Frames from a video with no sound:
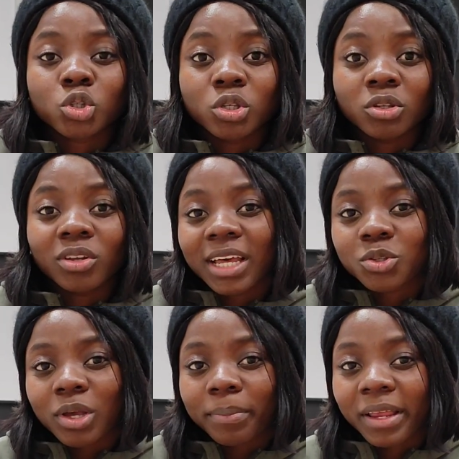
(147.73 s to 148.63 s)
in order
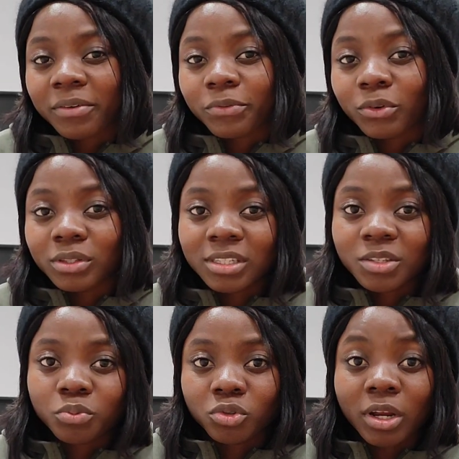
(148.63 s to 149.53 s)
to apply for
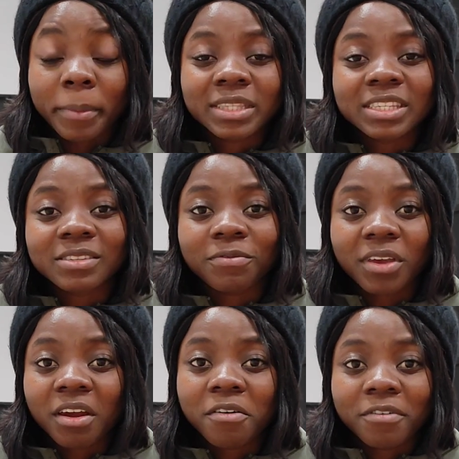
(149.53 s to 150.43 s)
this program. It is
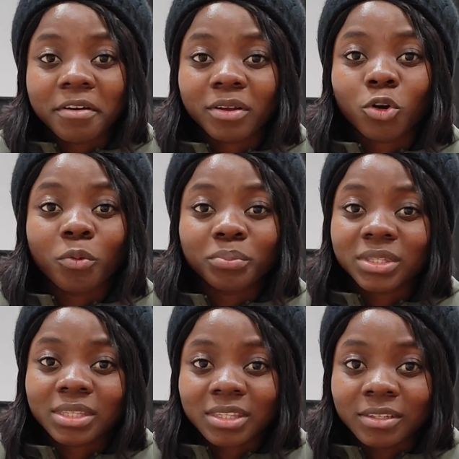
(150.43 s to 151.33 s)
very, very
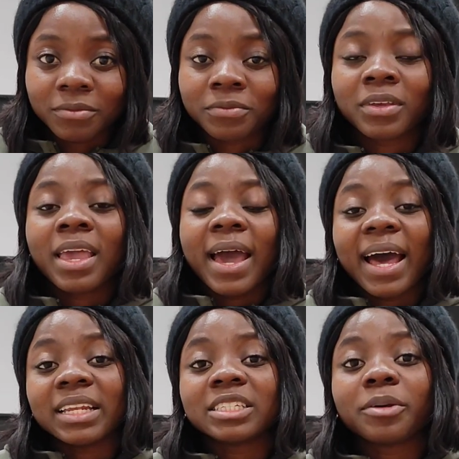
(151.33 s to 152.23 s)
competitive
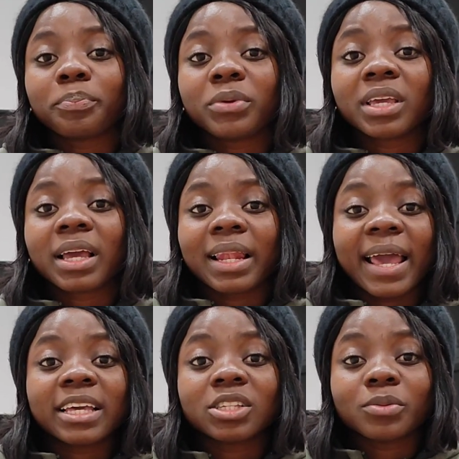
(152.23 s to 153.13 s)
and they pick
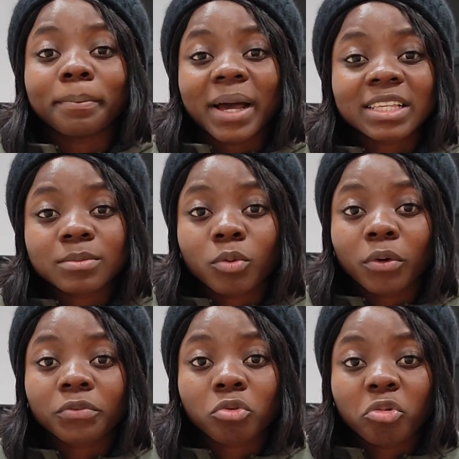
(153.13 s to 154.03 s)
like maximum
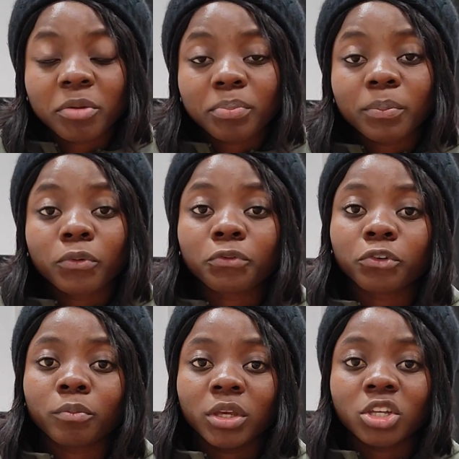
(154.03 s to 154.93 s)
of 3 people
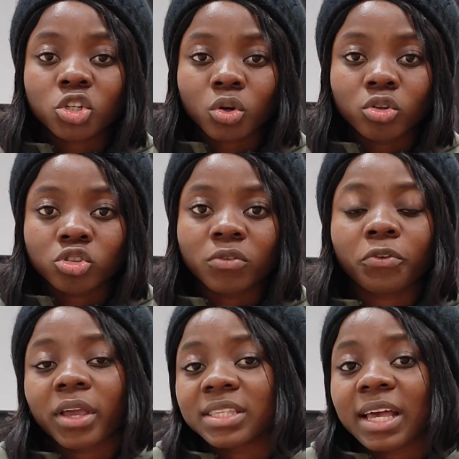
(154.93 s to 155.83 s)
from each country.
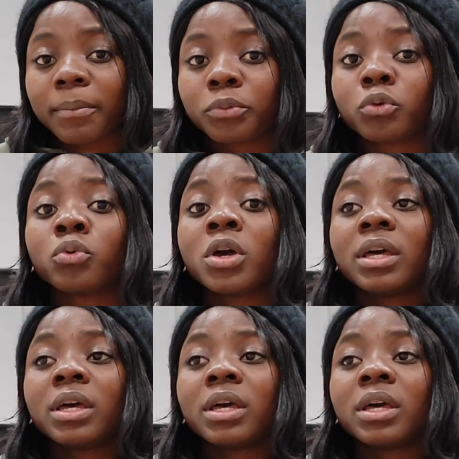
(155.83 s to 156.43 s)
For example,